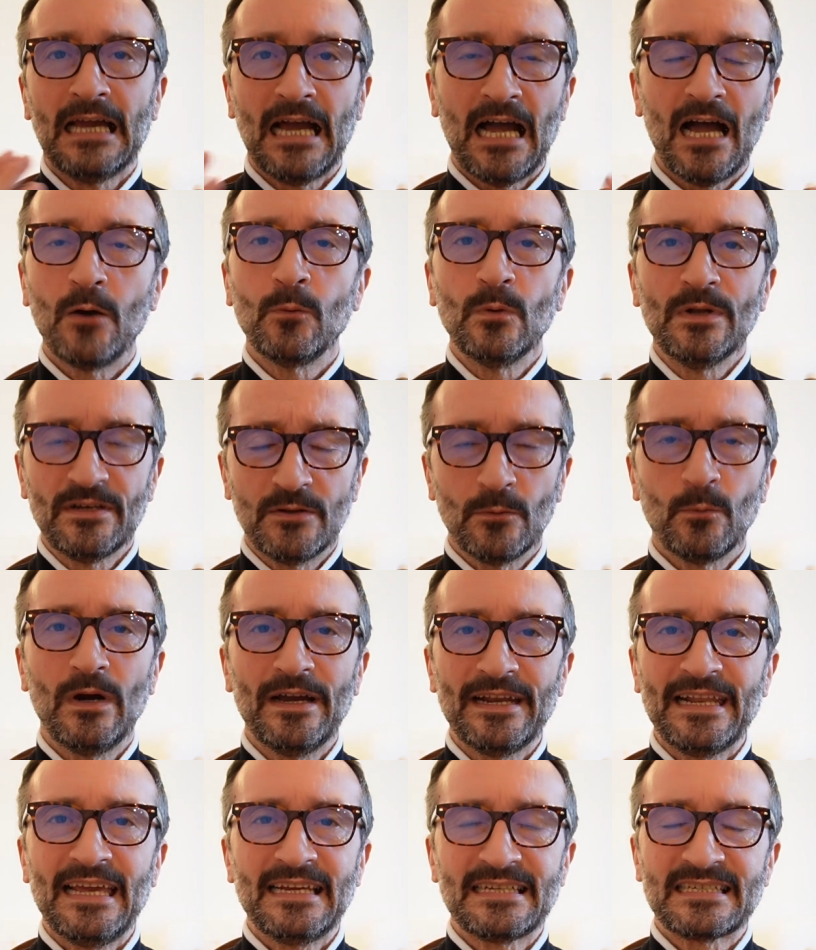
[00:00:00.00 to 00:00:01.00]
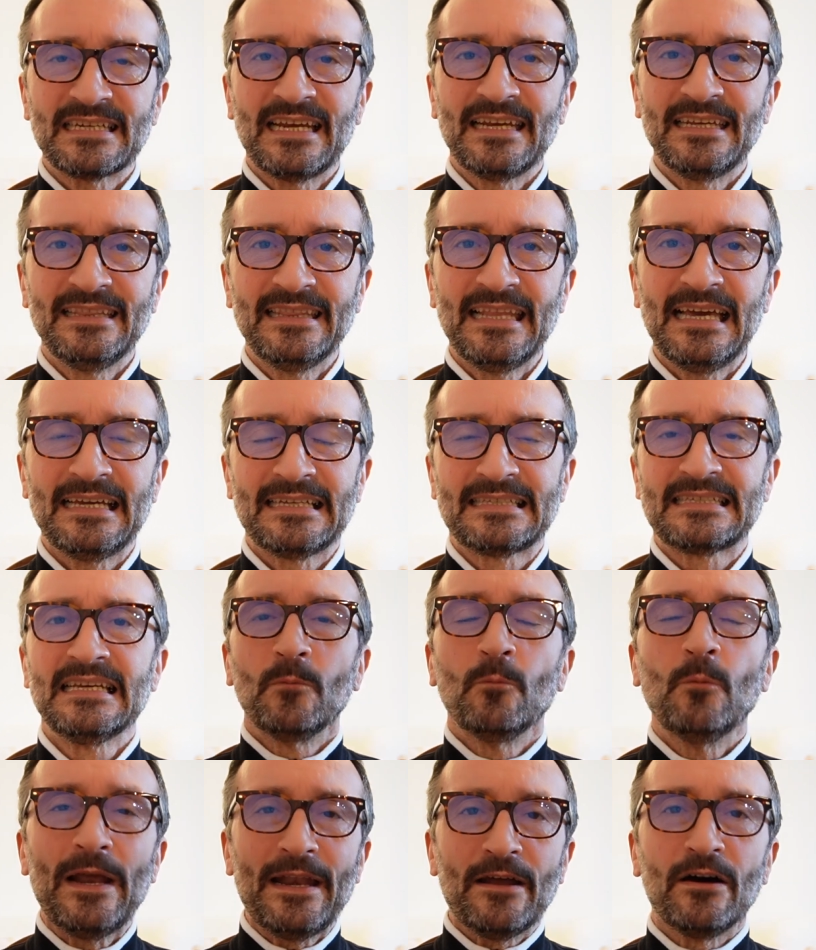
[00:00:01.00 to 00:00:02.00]
I wonder why they're saying that.
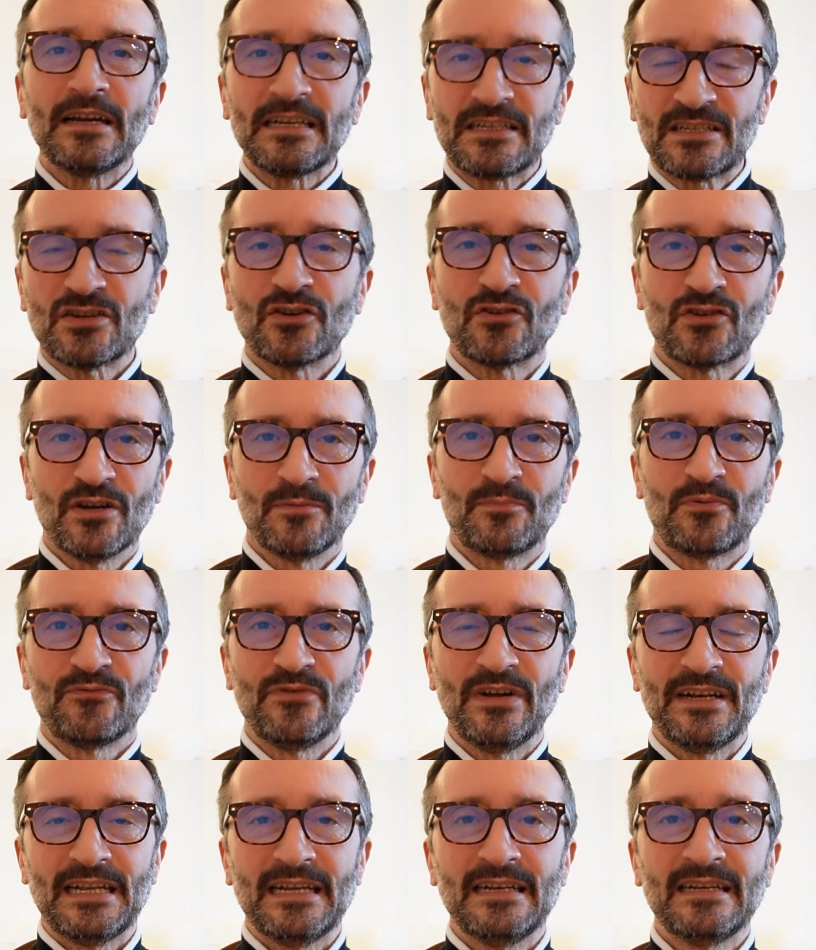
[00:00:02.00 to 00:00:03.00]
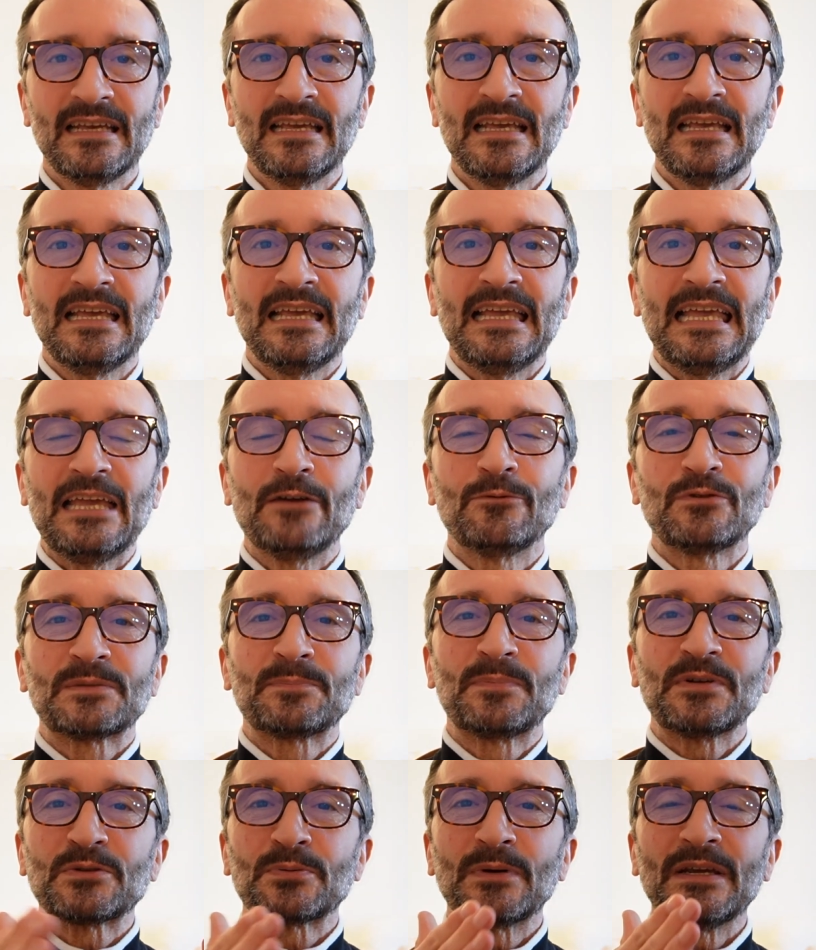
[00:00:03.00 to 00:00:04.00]
When I took up running, it was
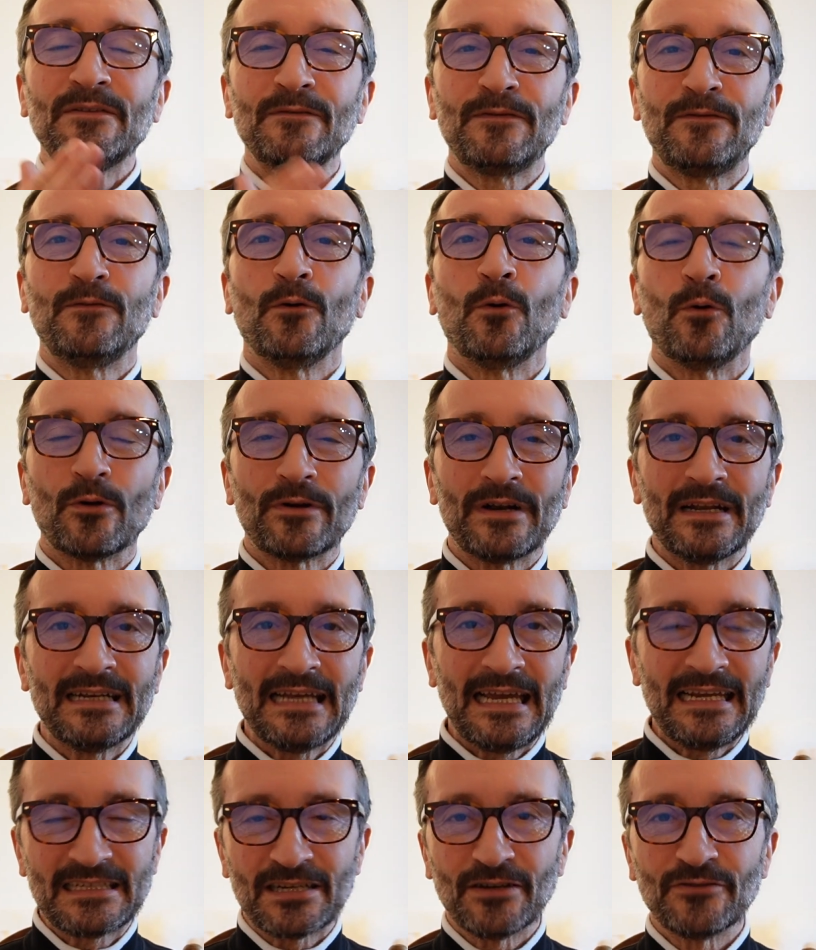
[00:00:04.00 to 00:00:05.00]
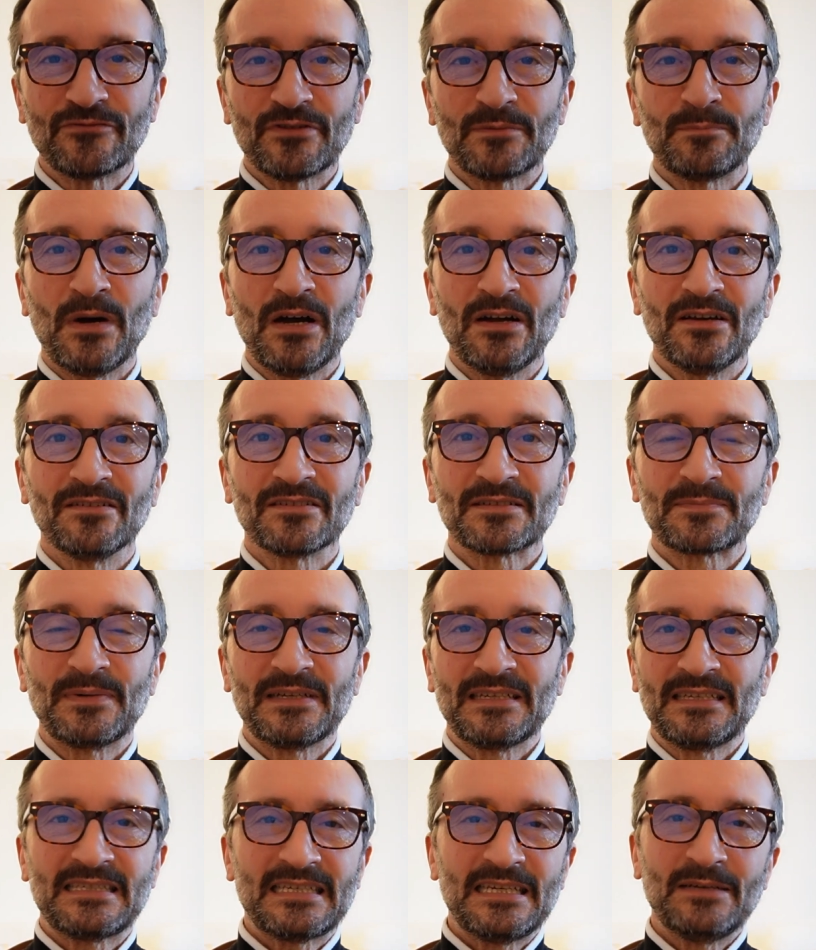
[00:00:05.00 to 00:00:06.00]
between 400 and 800 miles,
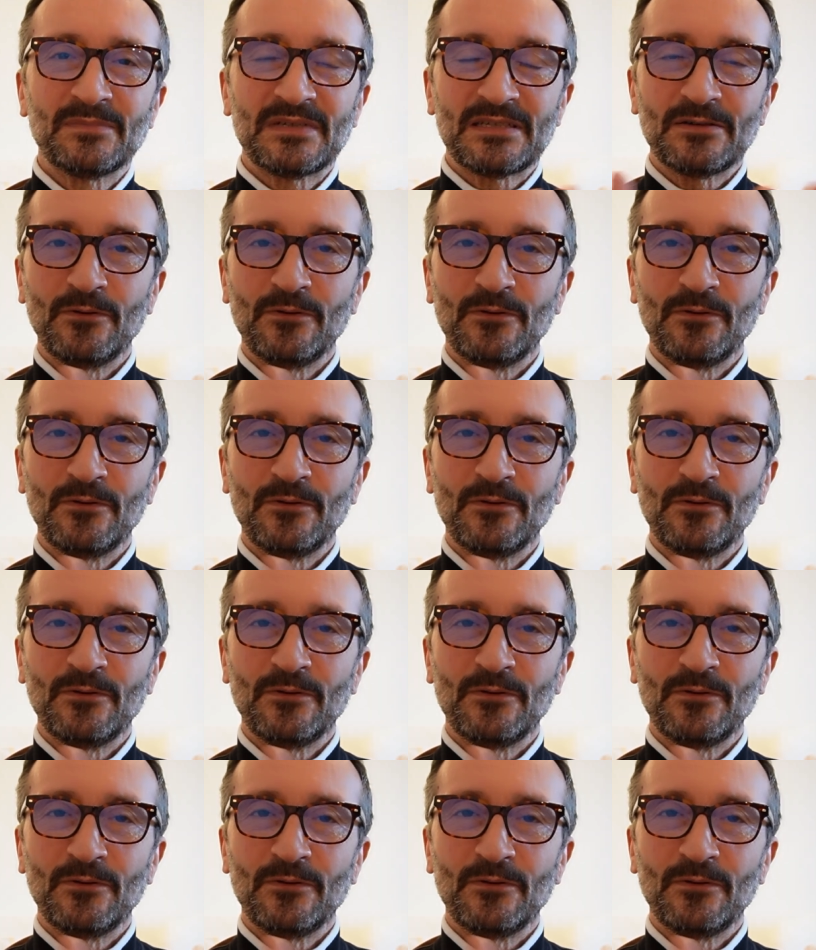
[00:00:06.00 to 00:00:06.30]
but it seems that